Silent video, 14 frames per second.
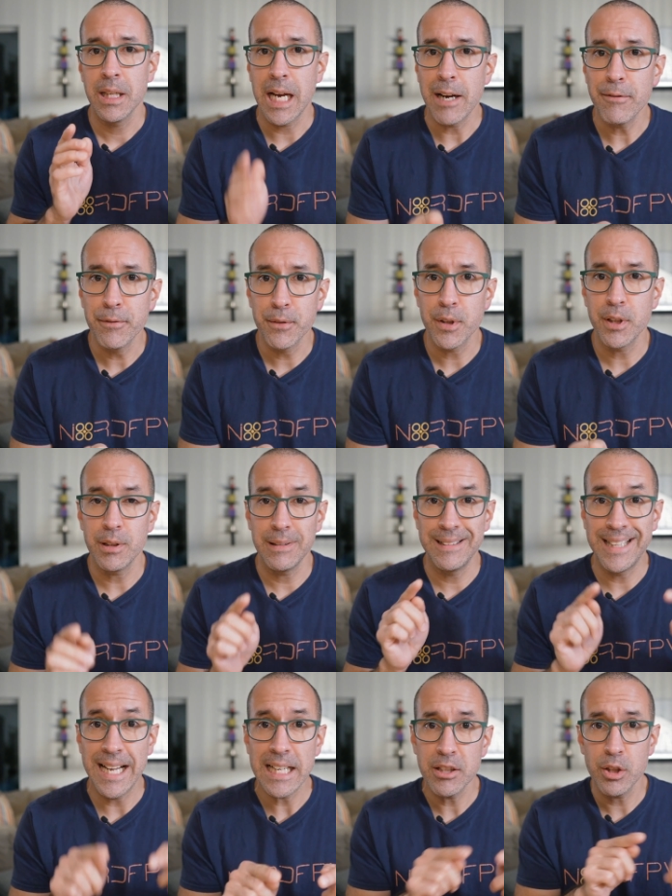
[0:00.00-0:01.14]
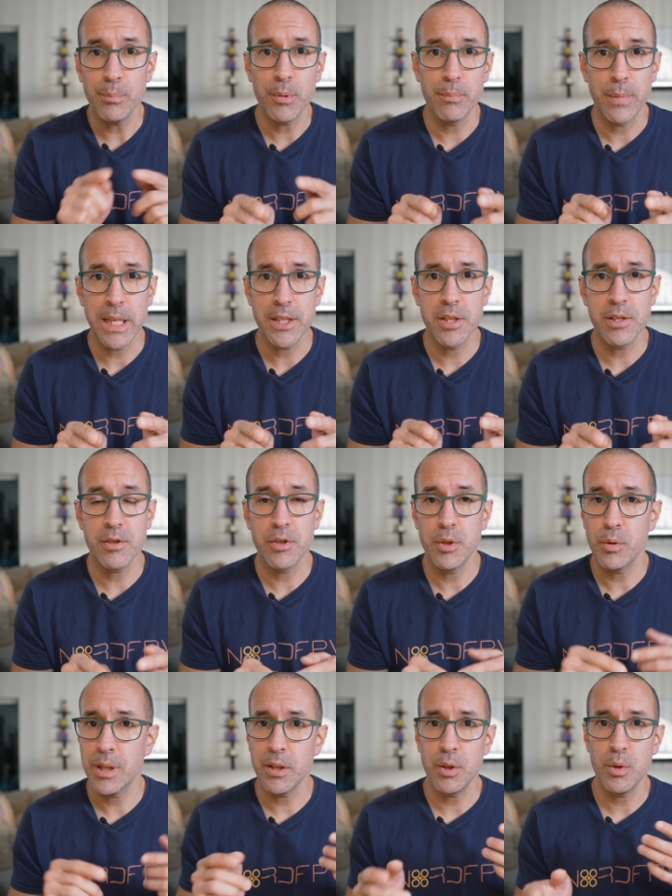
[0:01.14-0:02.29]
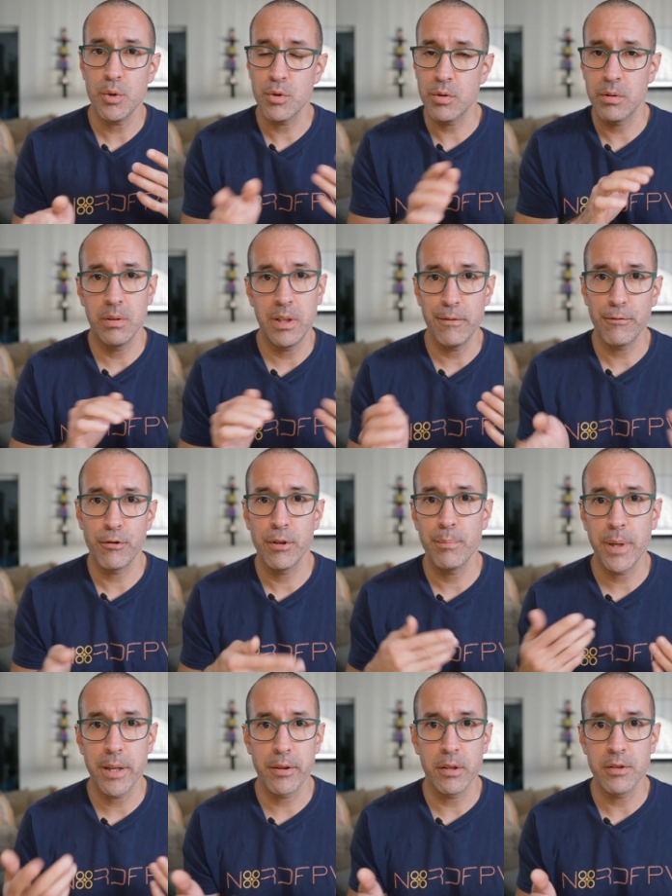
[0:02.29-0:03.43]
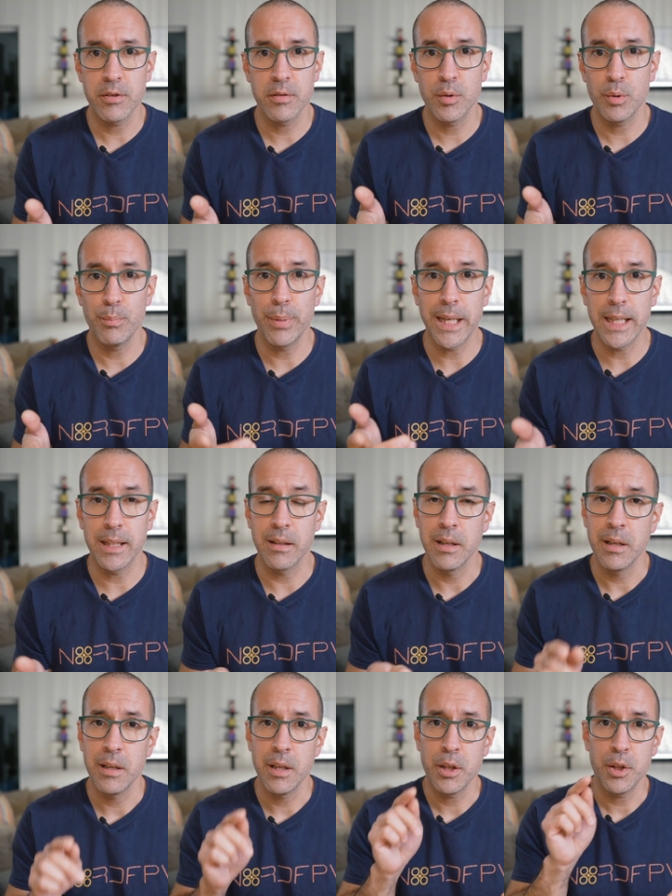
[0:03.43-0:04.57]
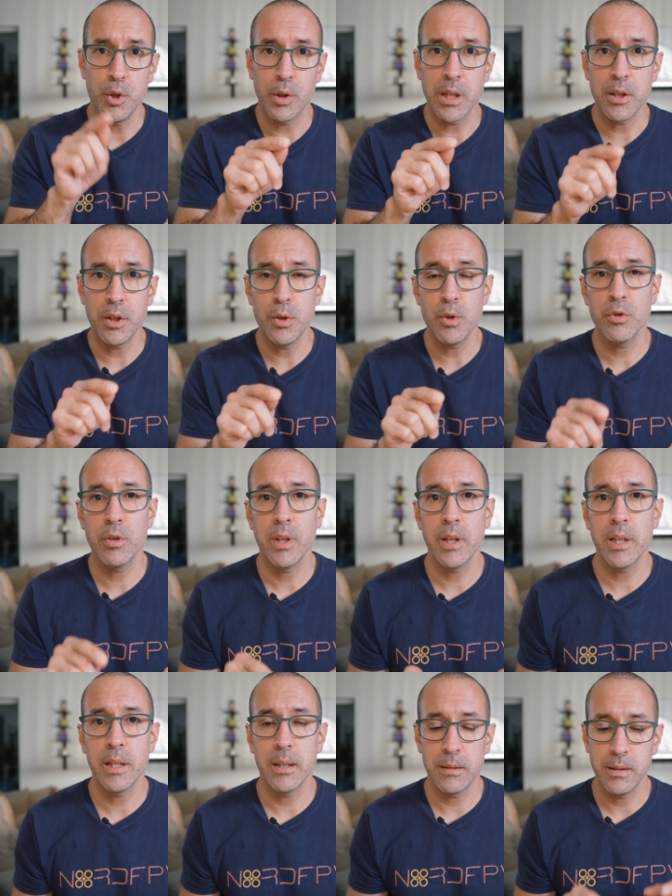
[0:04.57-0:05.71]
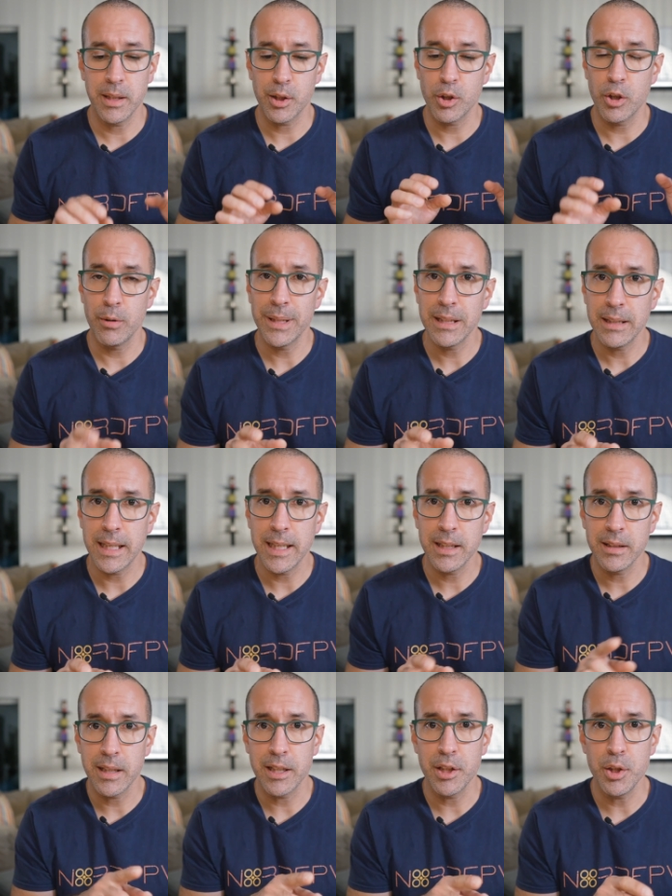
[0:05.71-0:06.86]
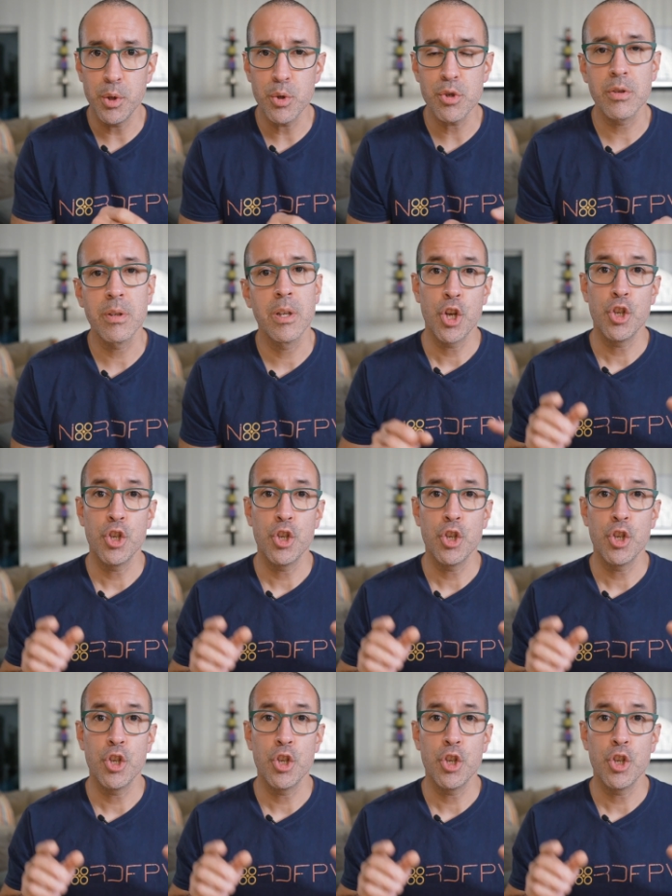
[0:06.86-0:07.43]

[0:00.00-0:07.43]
After that number matches, you can use different methods to bind. You can use the, the command line that I used.